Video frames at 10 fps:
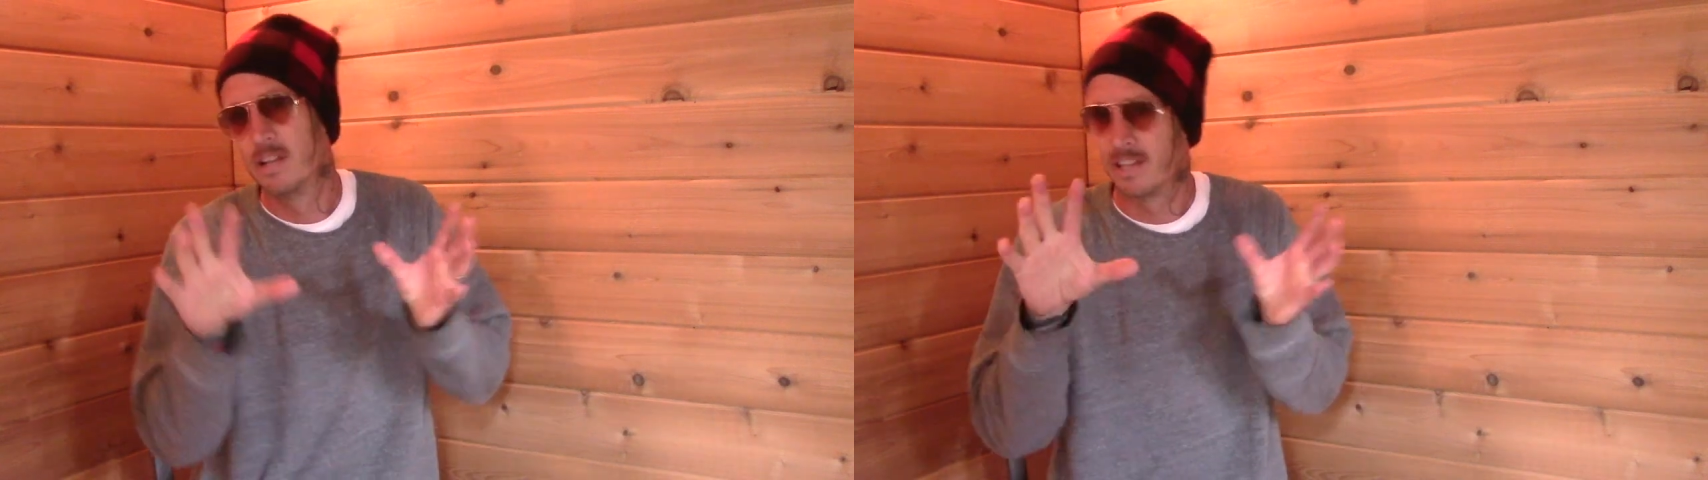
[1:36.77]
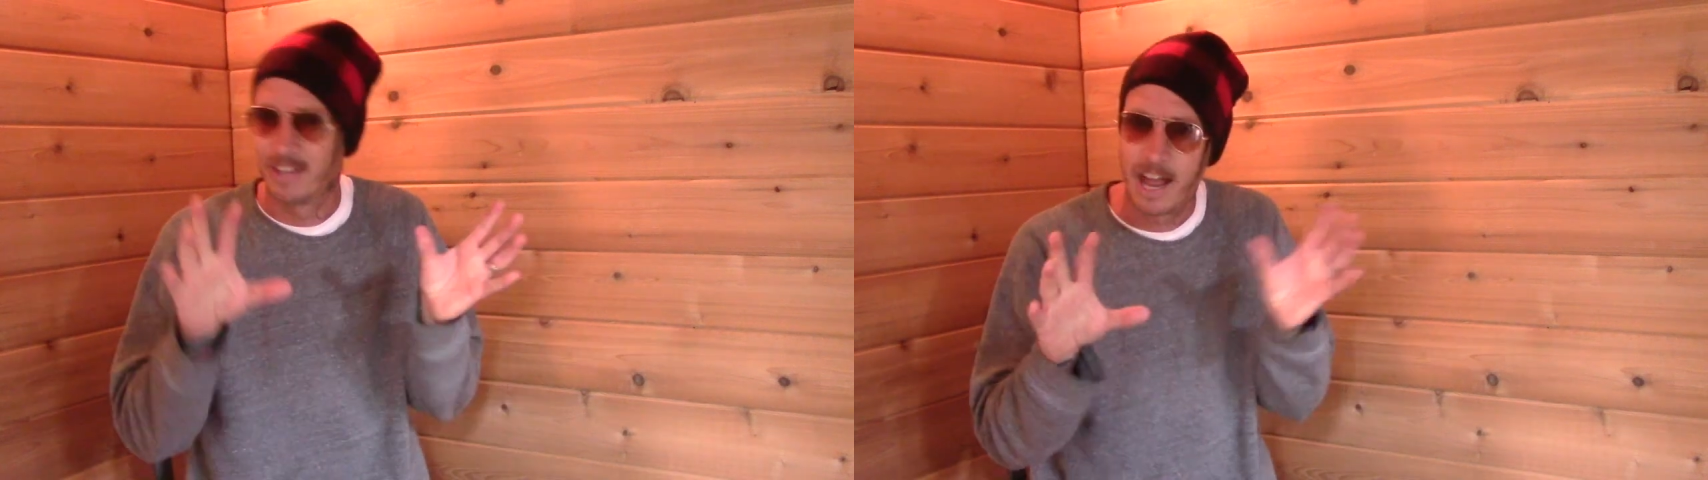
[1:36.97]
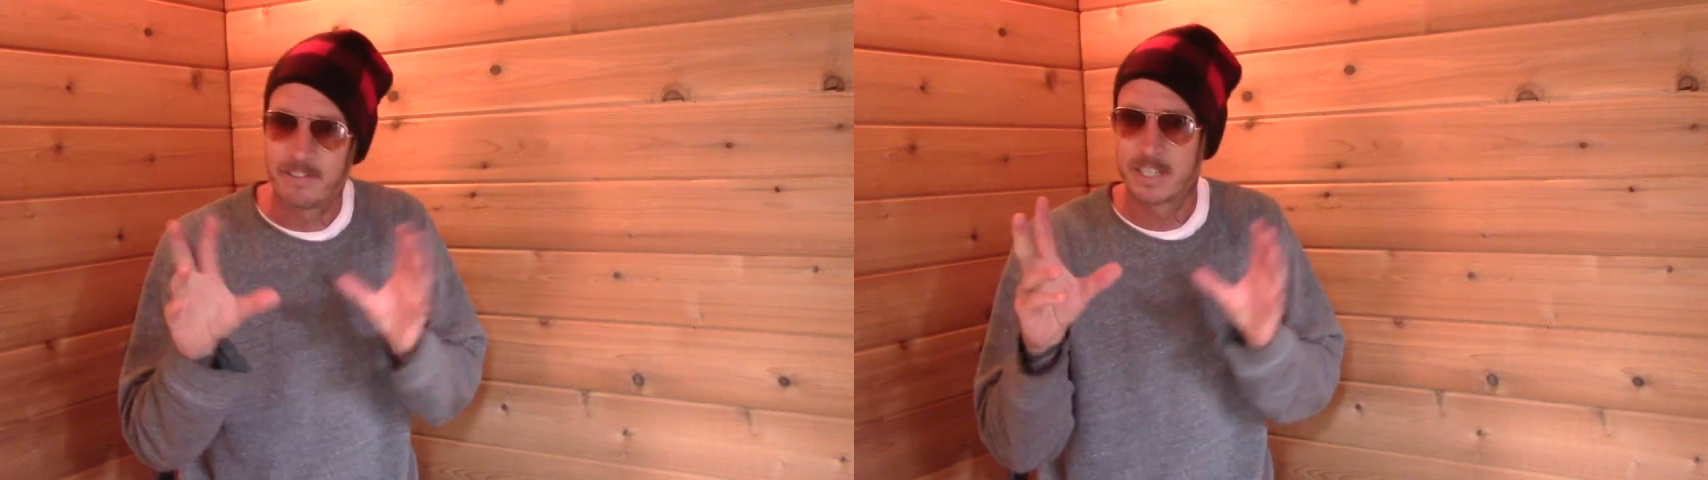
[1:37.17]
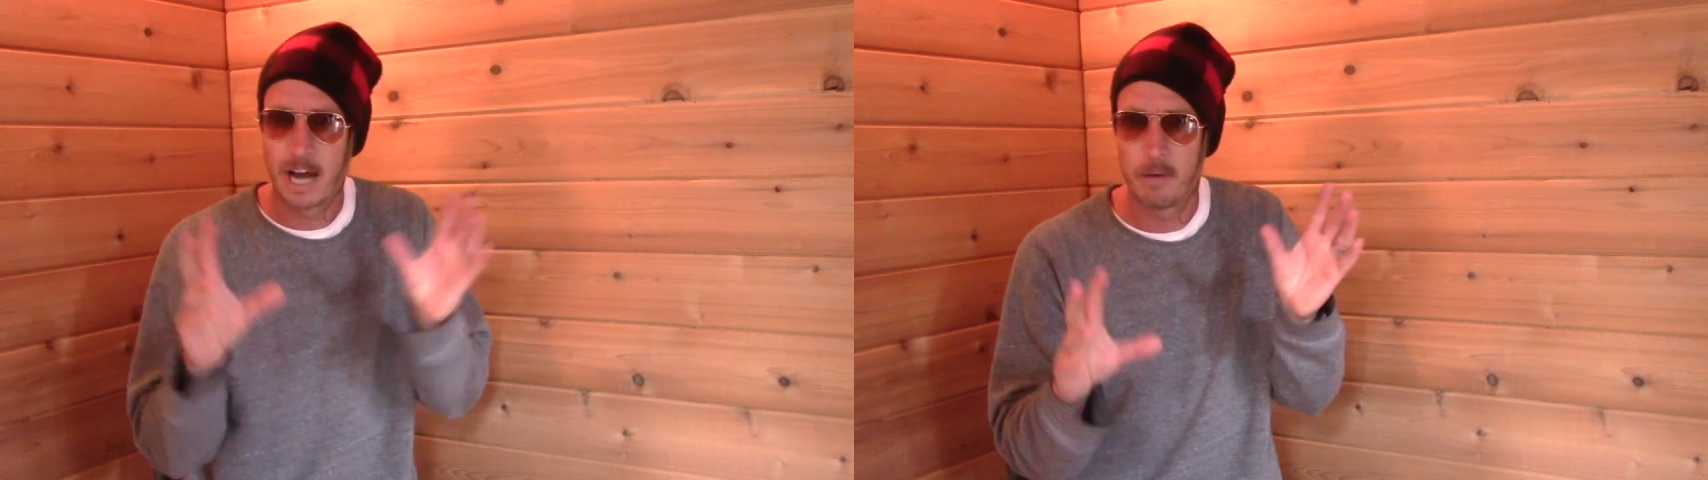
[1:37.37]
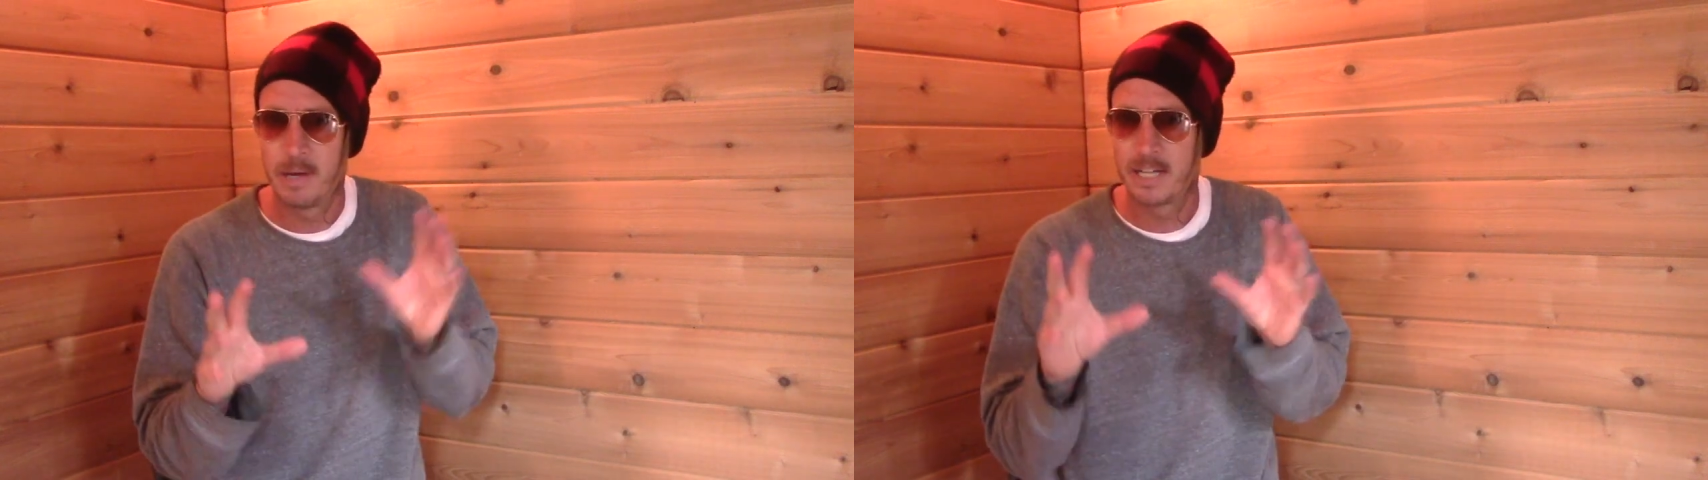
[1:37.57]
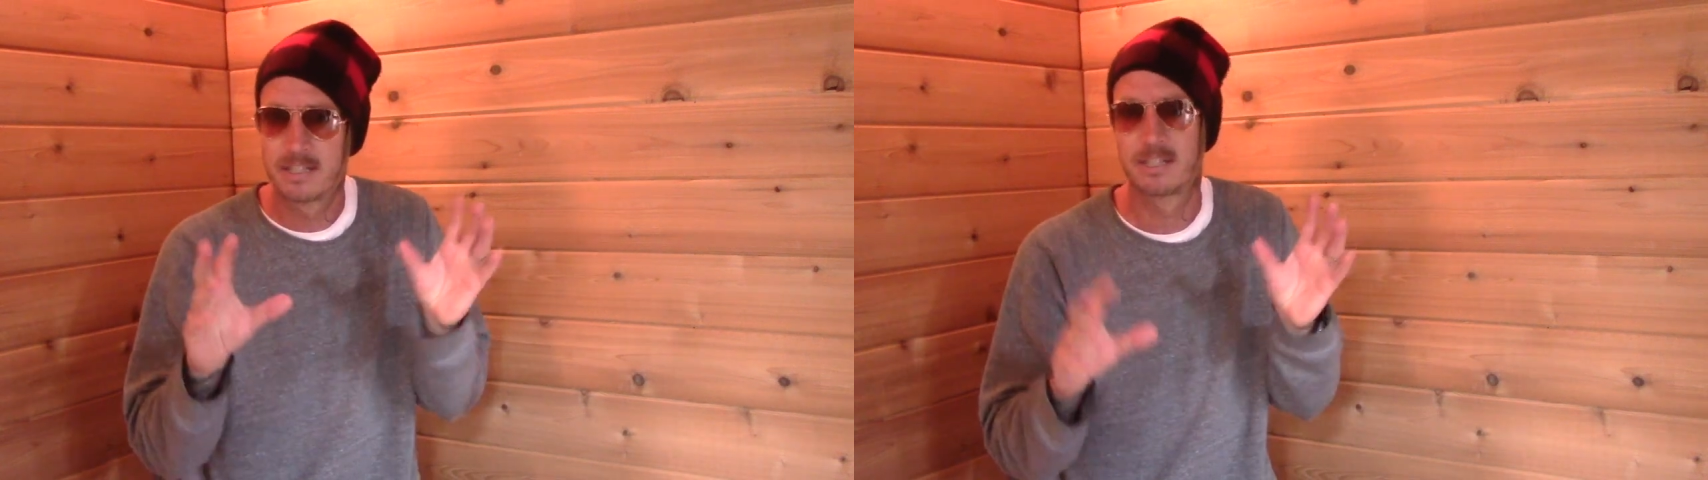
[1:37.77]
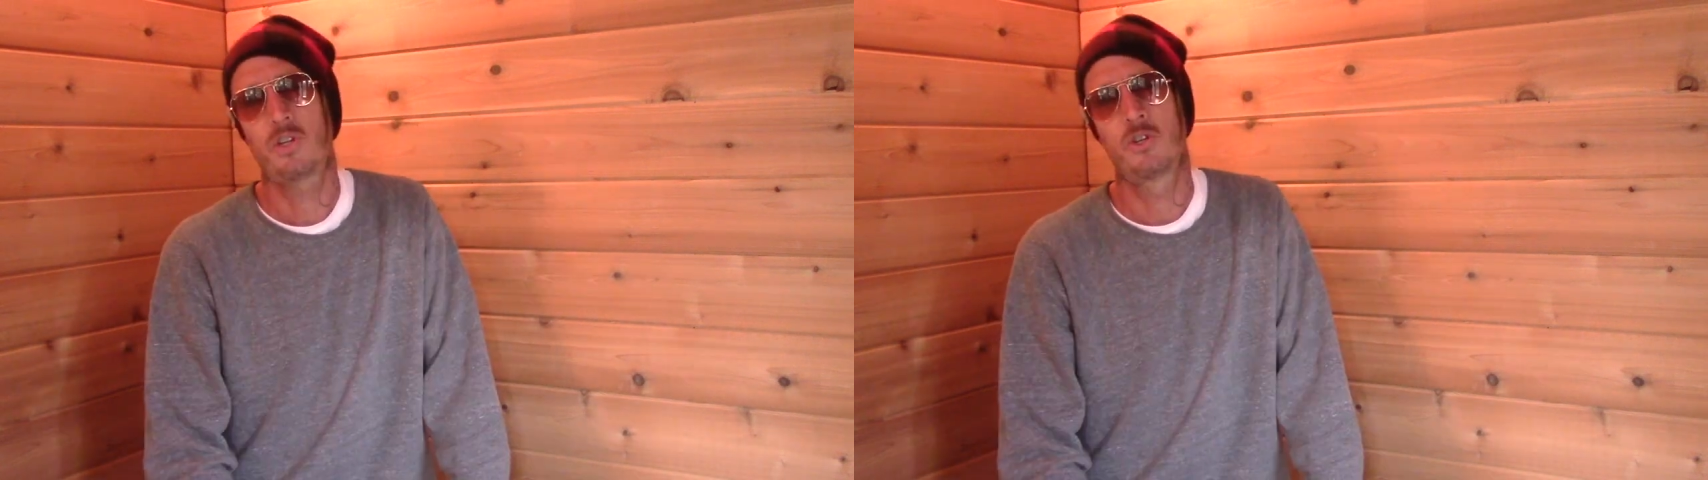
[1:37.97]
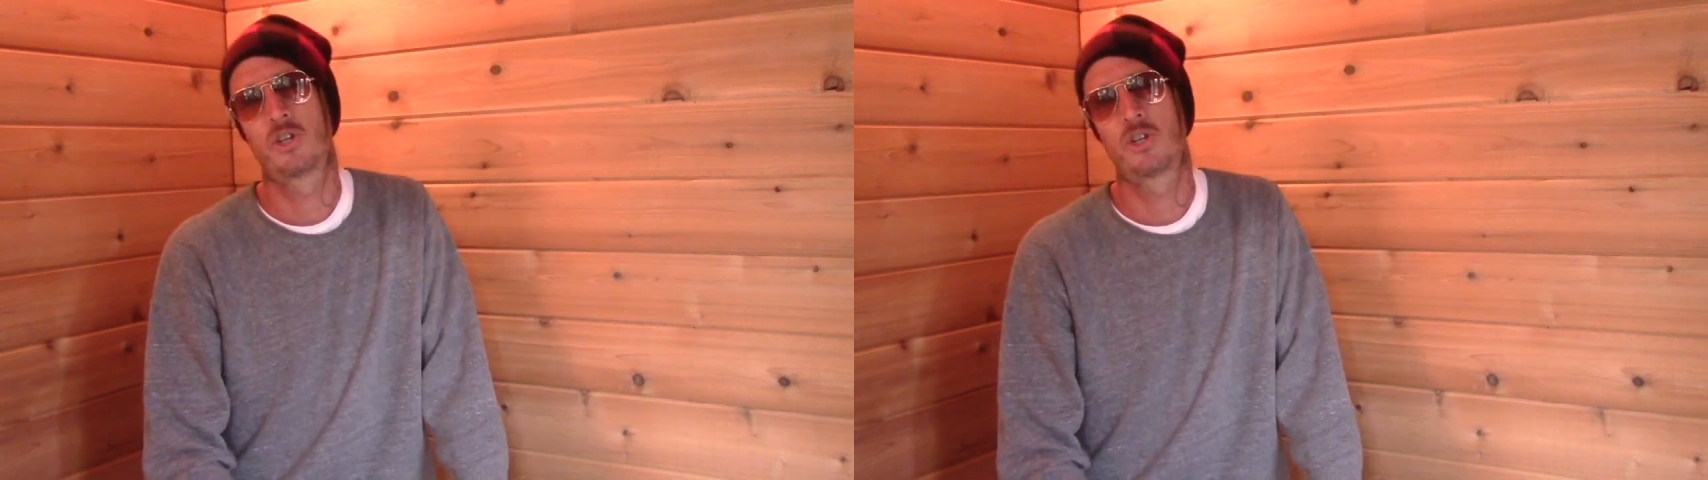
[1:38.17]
the lifestyle bits.